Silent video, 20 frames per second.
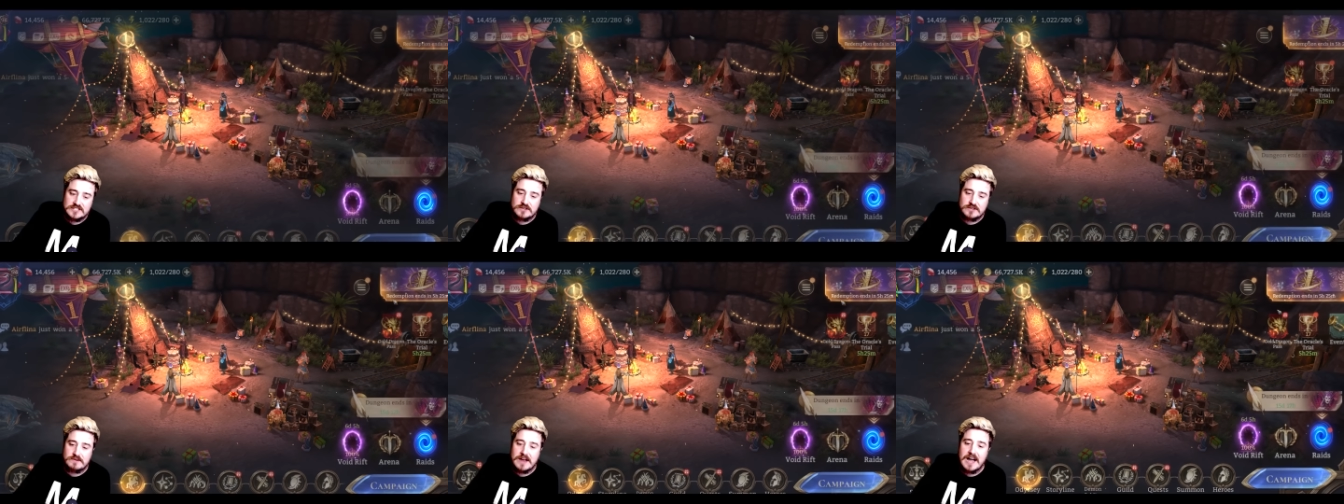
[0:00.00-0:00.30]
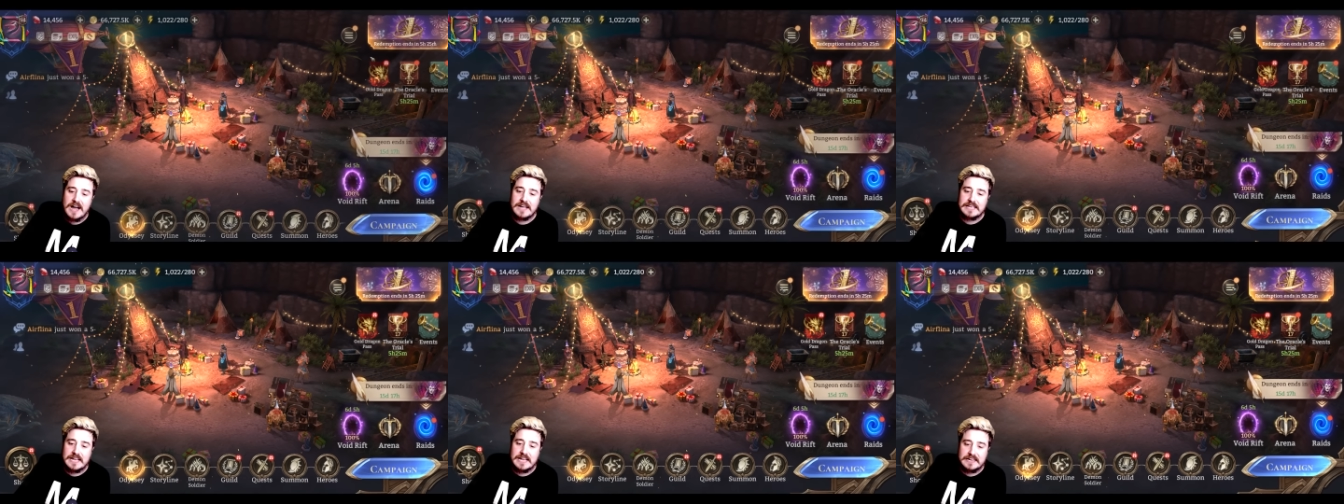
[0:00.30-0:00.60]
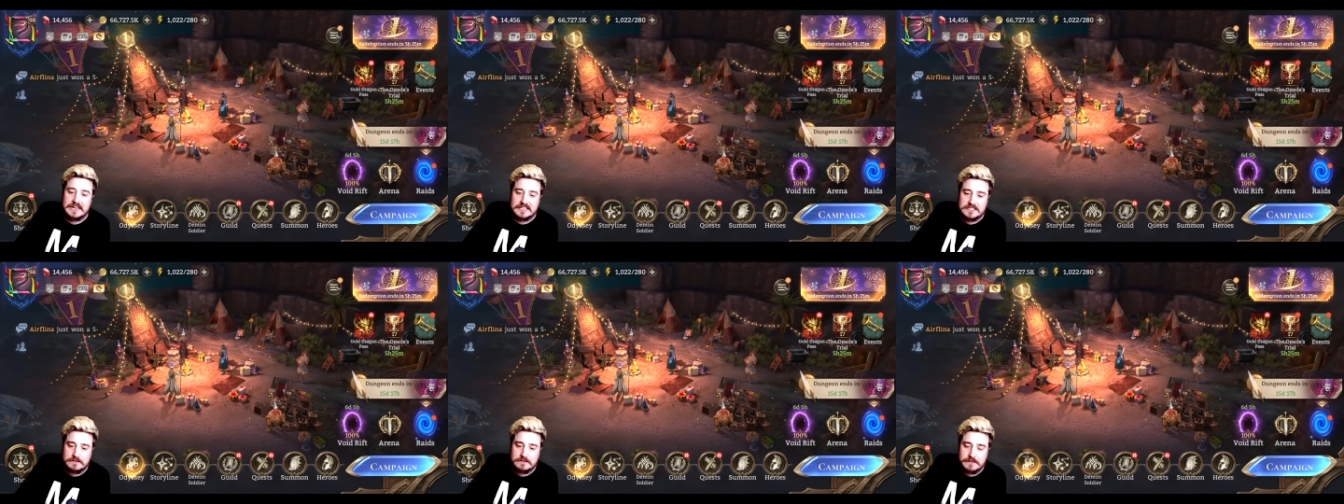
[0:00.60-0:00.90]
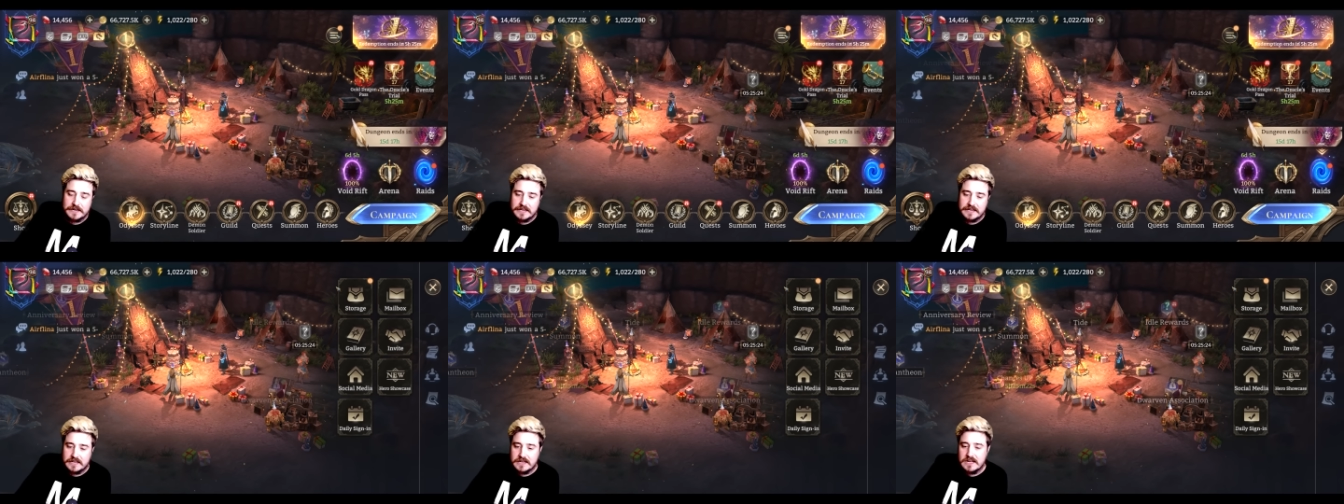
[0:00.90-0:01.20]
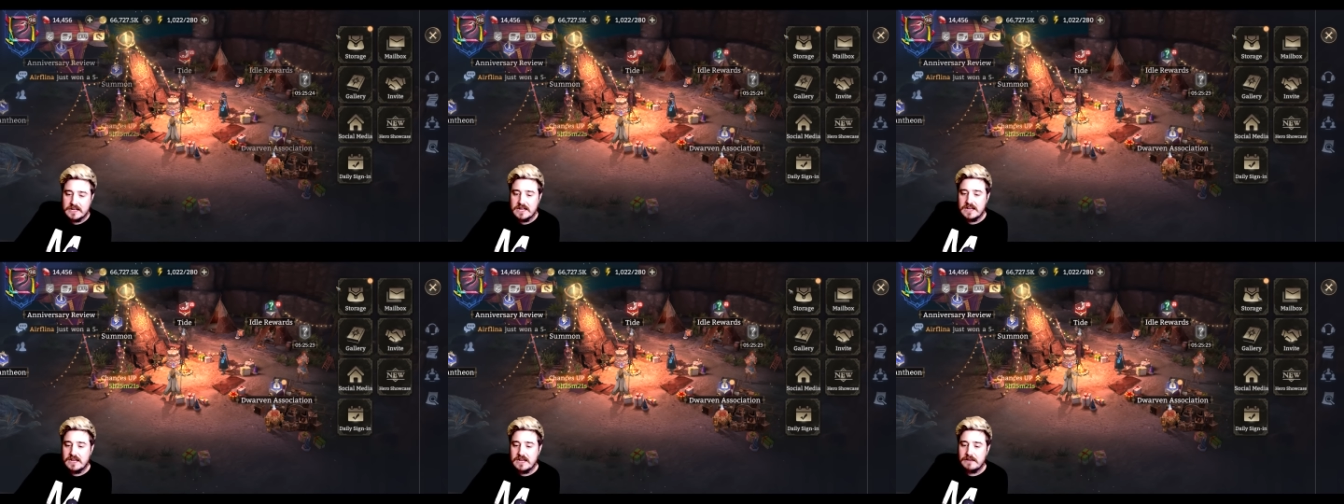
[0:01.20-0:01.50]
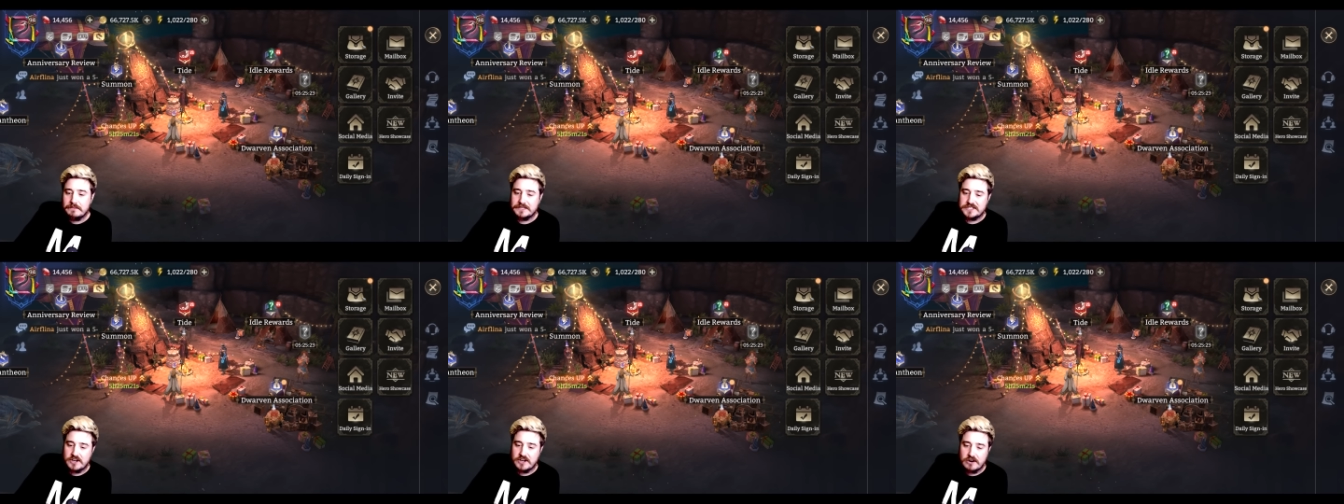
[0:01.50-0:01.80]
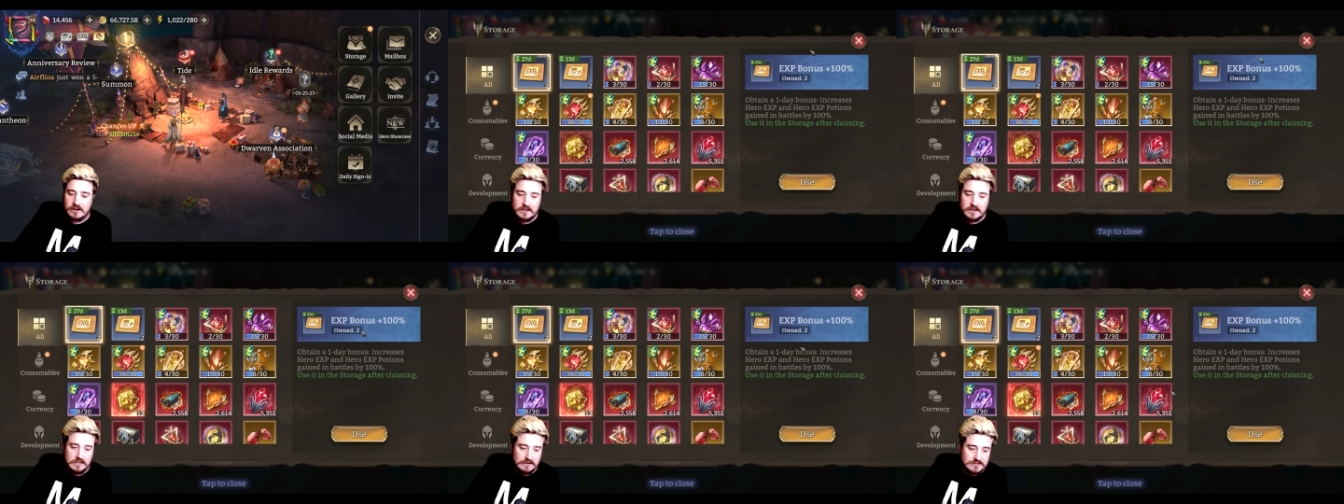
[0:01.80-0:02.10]
so not yet into pity, but
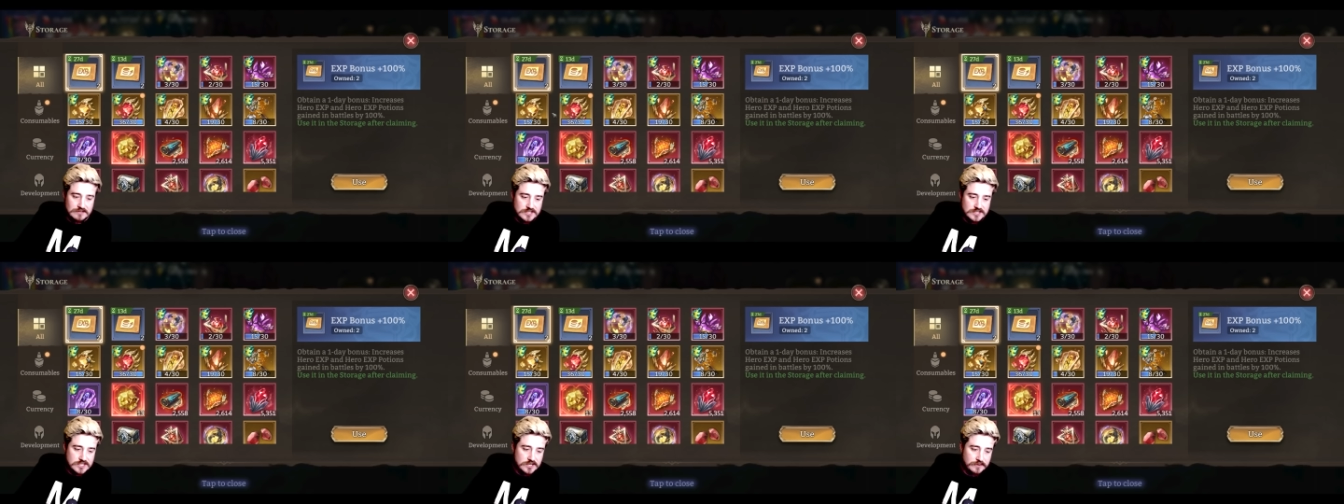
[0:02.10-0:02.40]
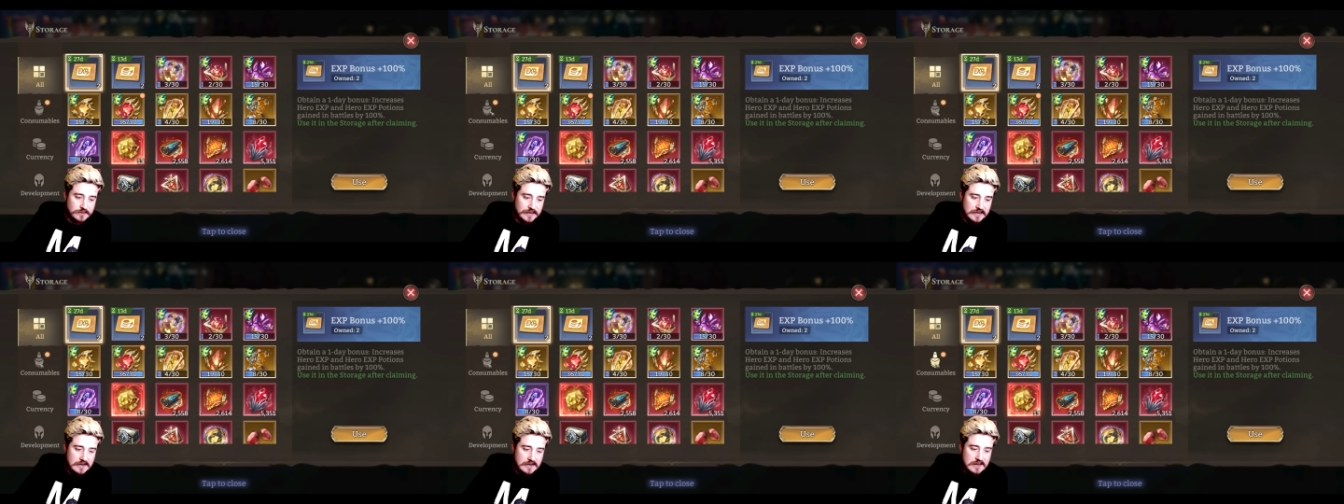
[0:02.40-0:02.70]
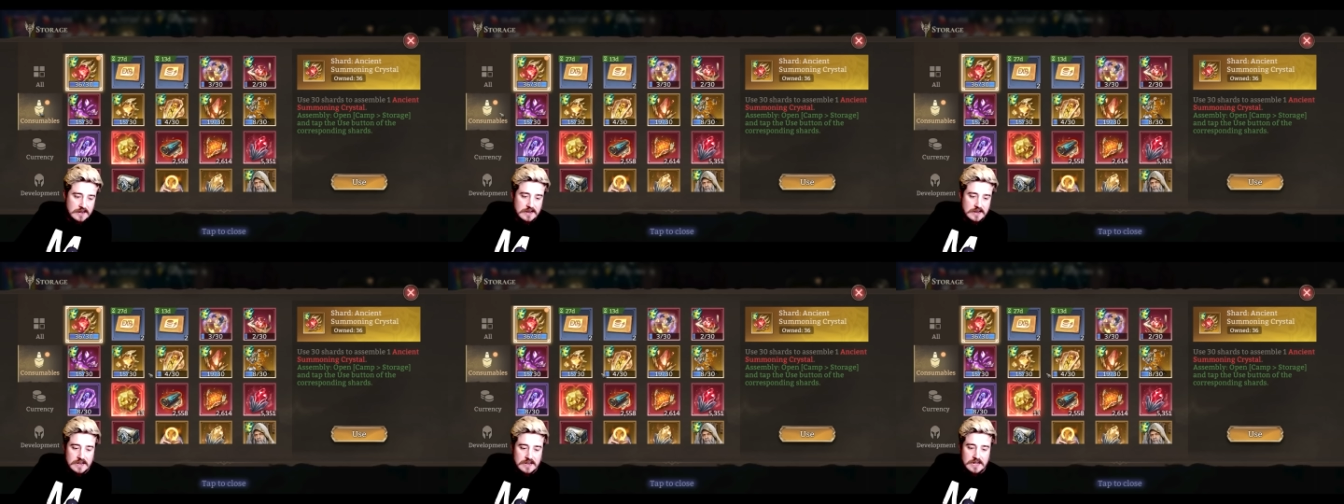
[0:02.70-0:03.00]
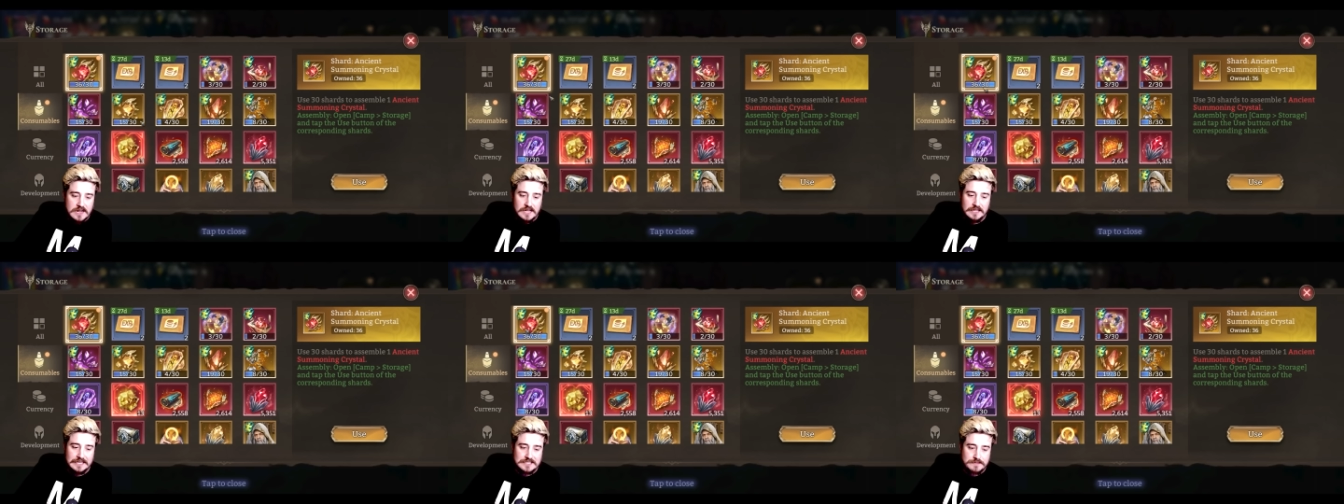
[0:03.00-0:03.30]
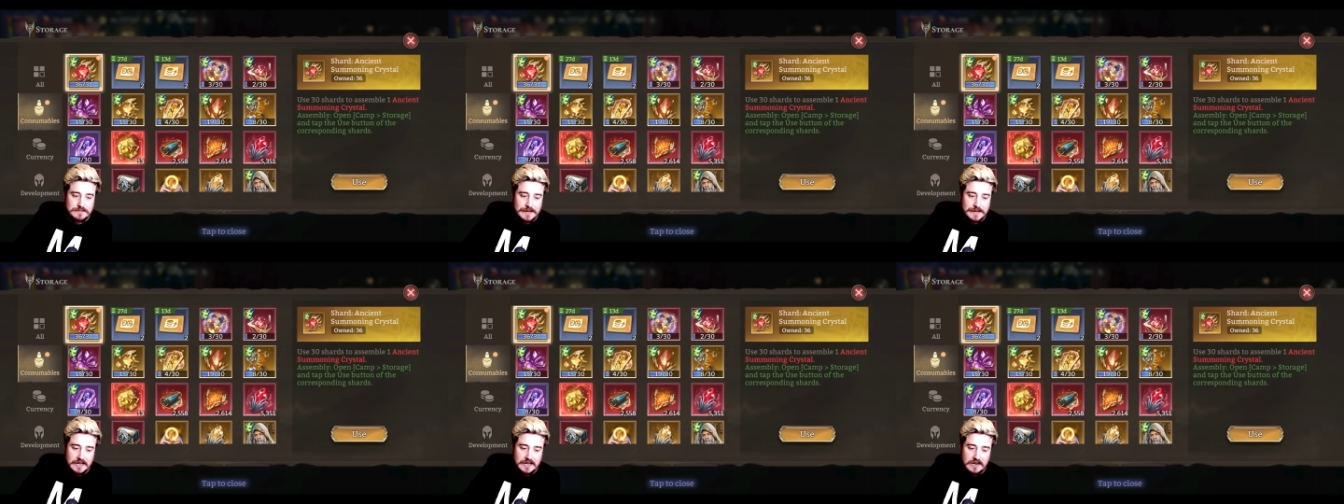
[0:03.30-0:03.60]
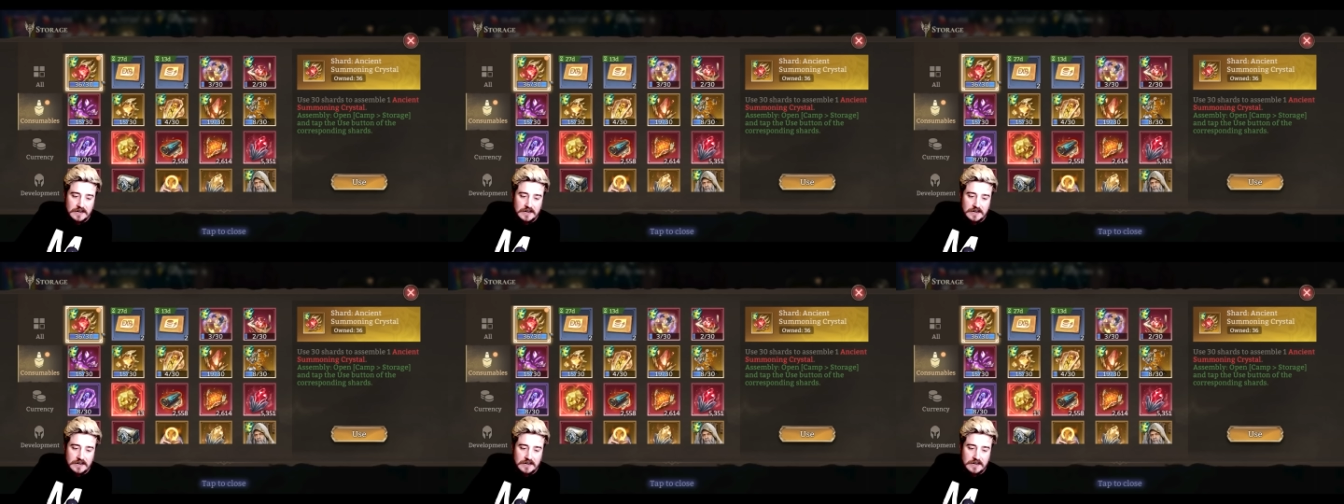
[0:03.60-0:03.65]
darn close to it. Let's make it